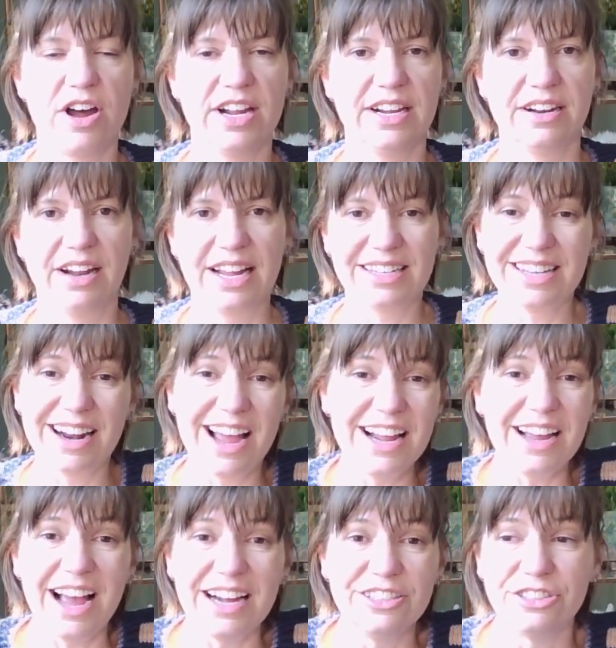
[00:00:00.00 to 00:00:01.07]
And like I said,
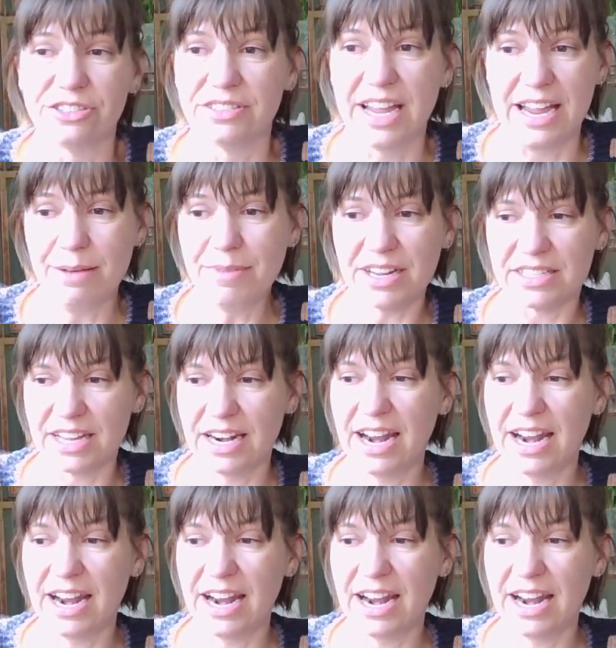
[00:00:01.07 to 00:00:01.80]
I am excited.